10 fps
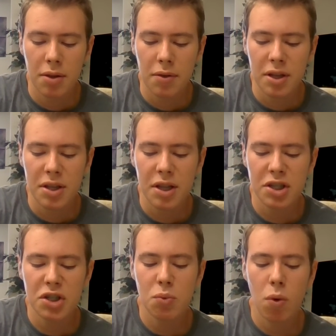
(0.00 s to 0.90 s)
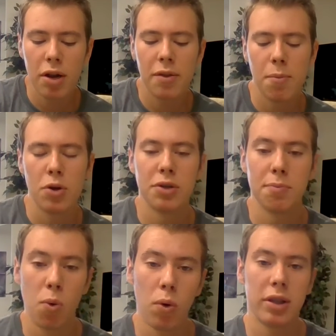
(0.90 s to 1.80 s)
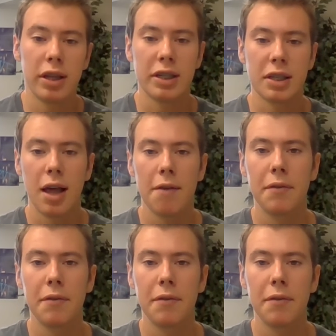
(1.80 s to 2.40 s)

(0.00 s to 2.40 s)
this is one of the most important things in life.